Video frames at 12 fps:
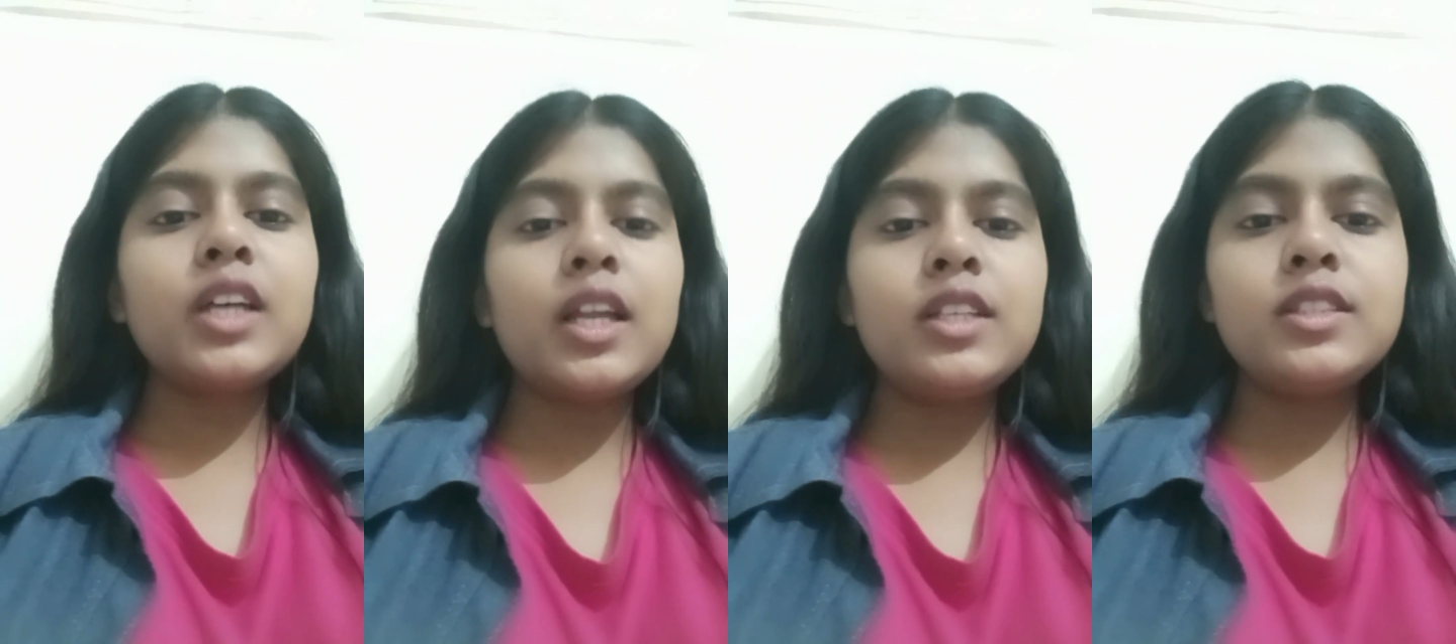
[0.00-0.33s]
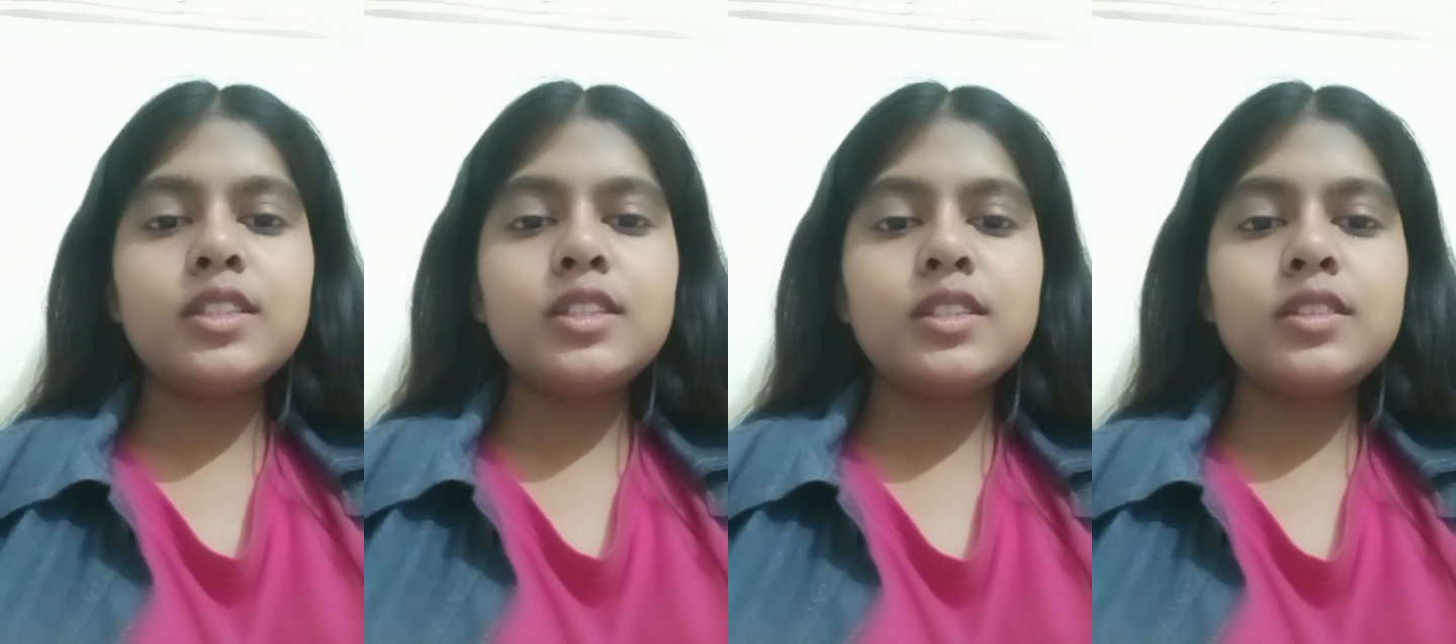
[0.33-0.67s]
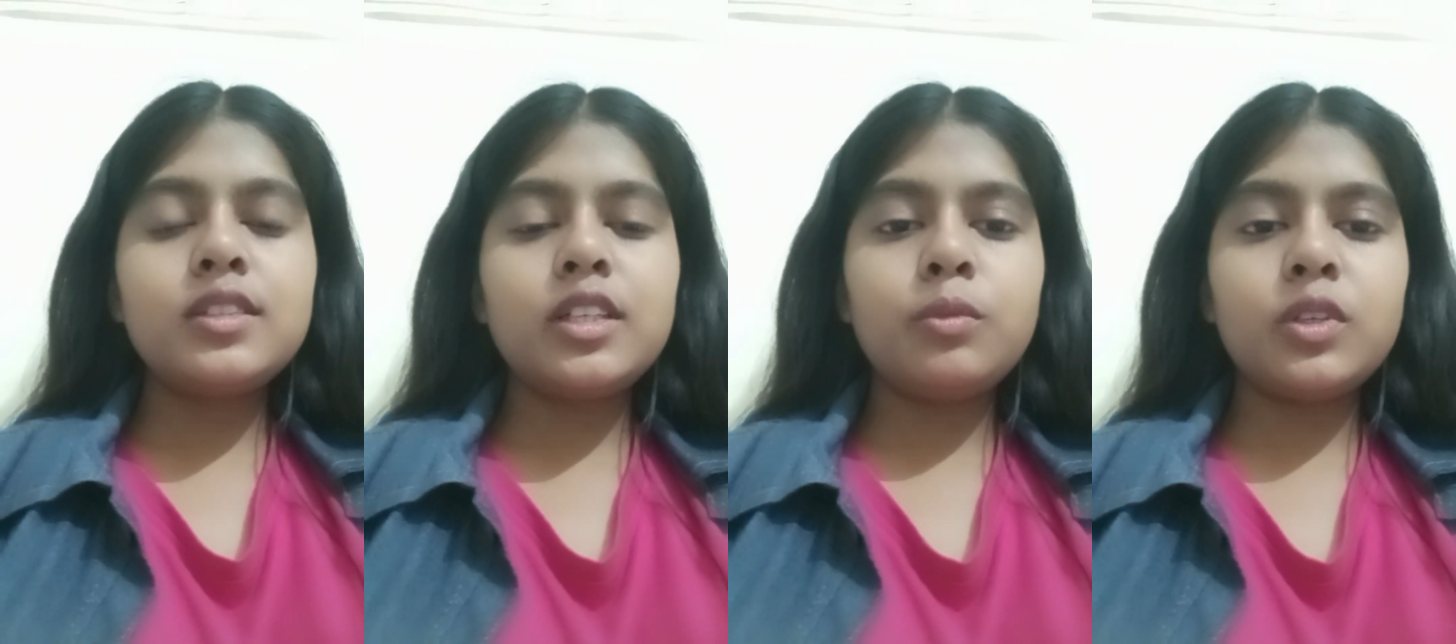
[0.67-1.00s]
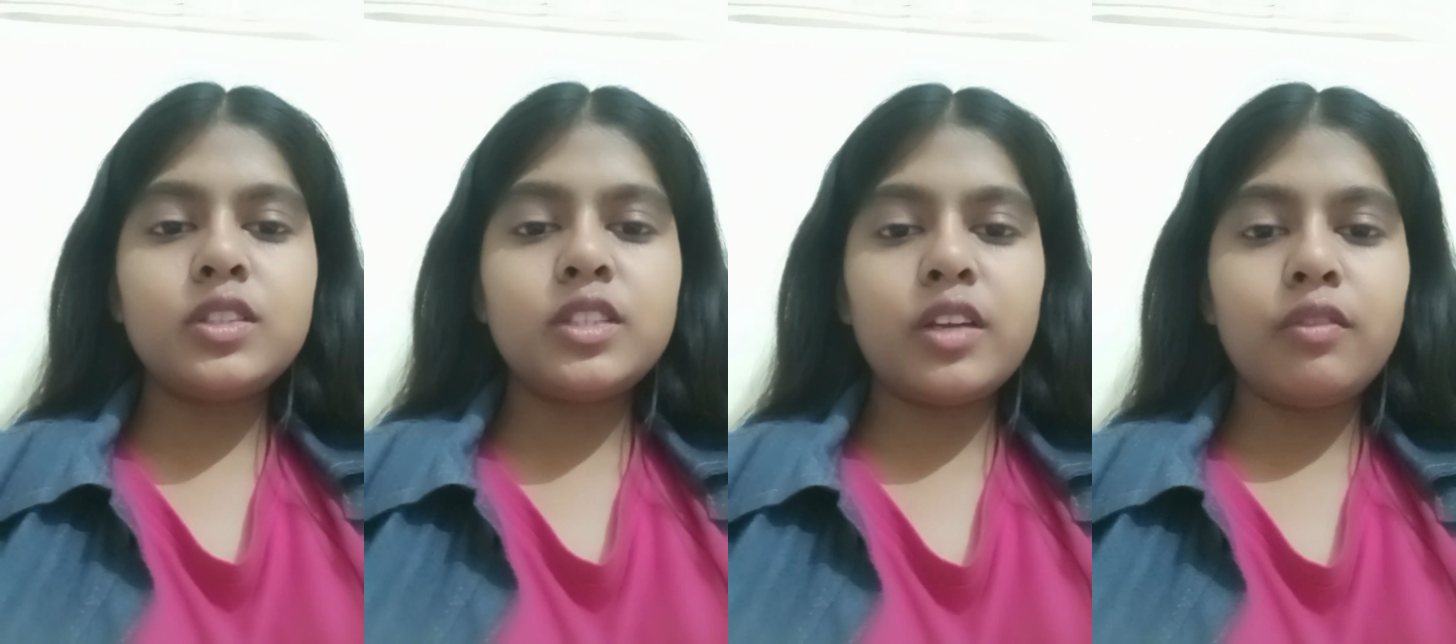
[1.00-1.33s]
challenges it
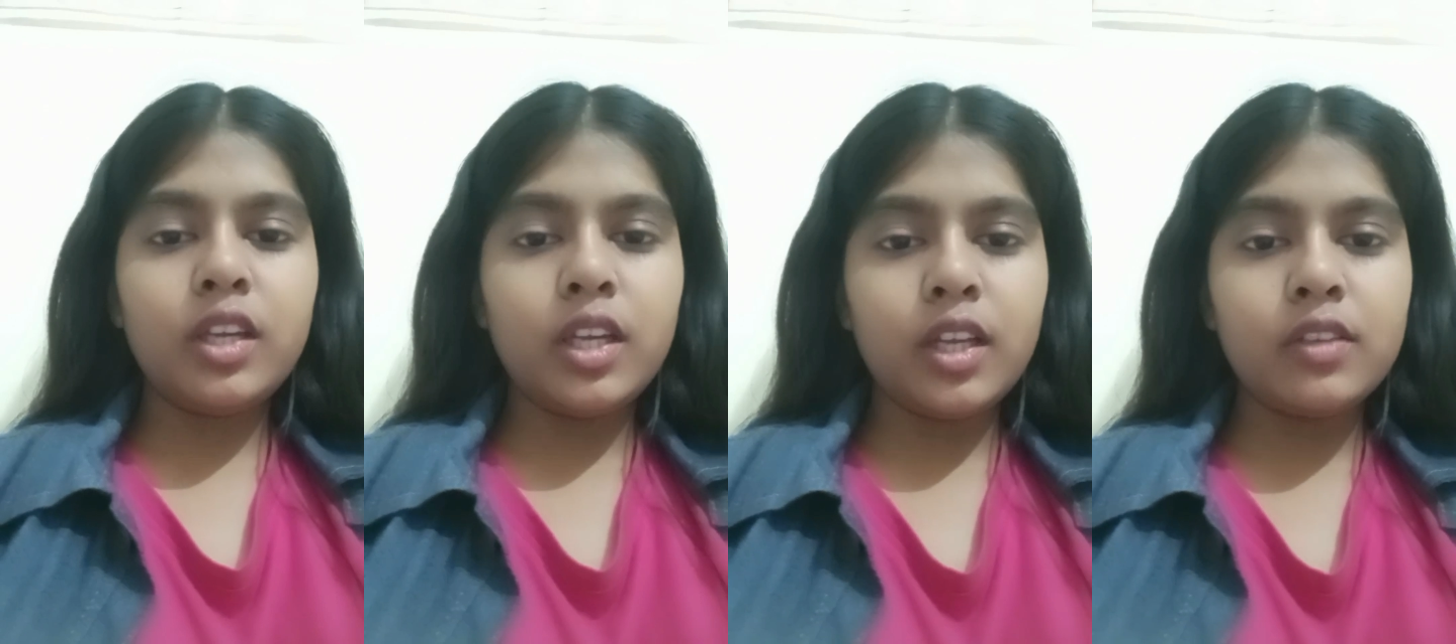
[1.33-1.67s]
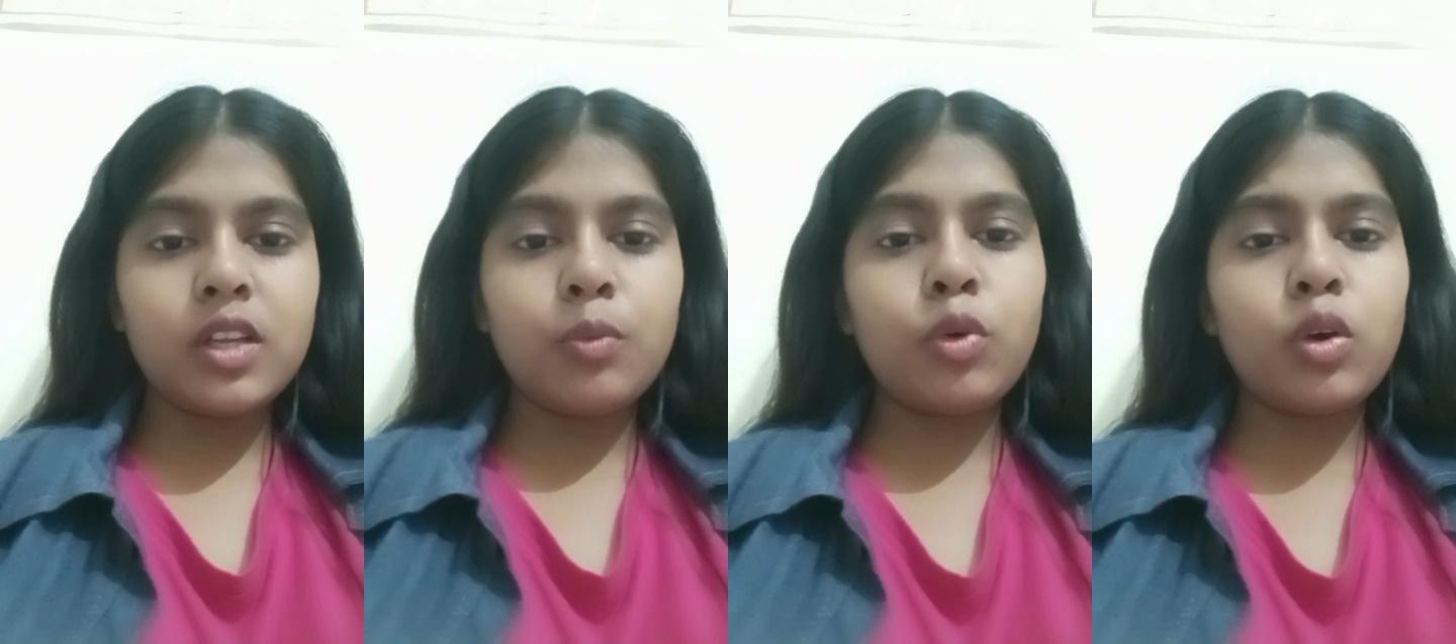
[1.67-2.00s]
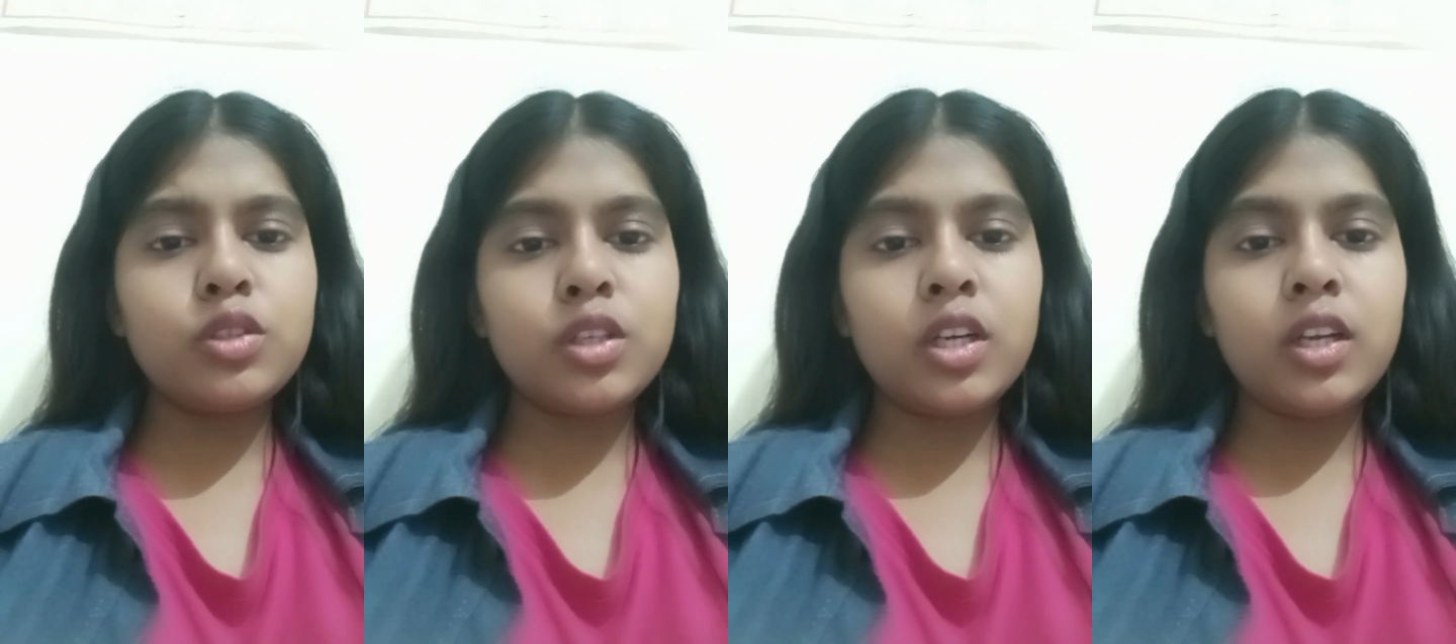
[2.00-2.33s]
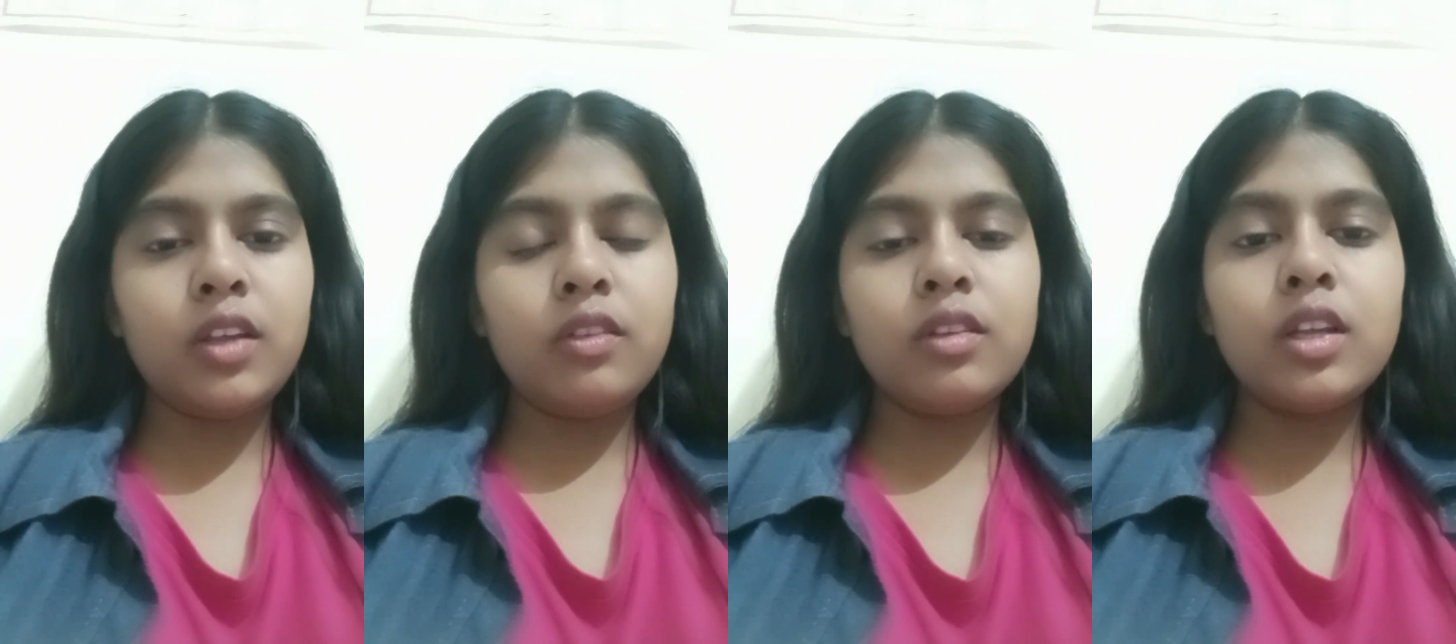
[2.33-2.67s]
must navigate,
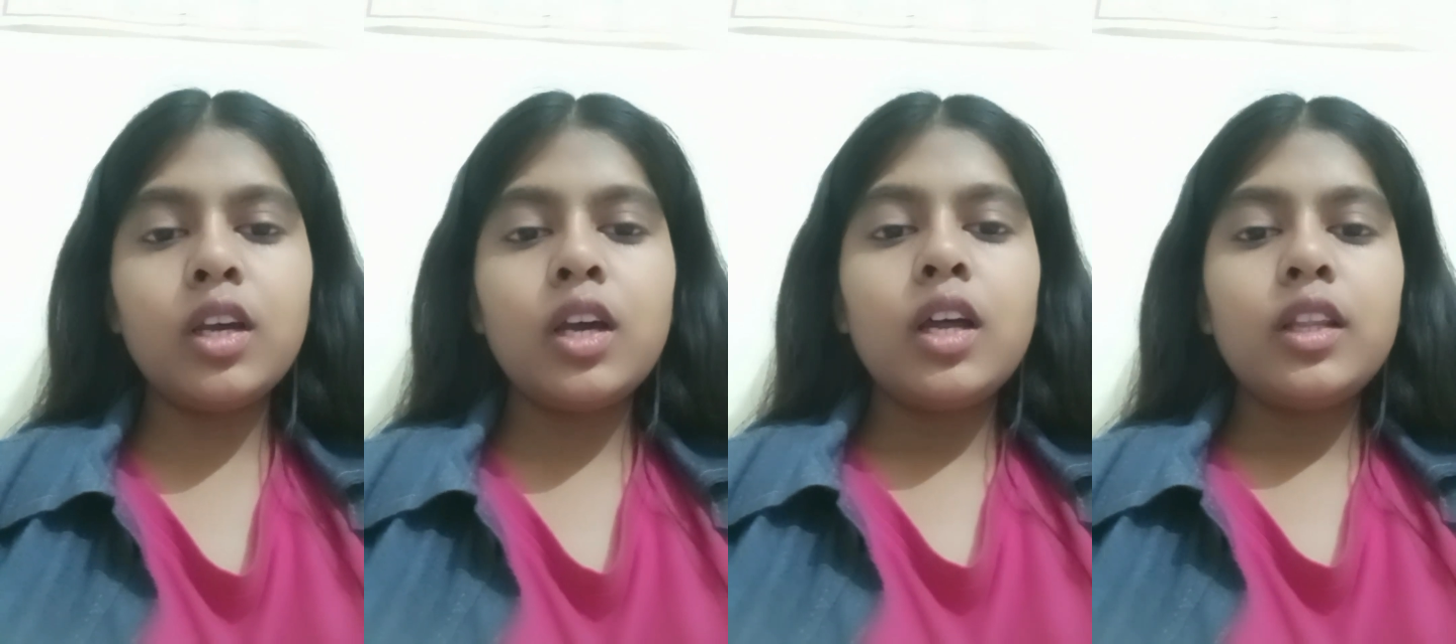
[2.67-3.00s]
opportunities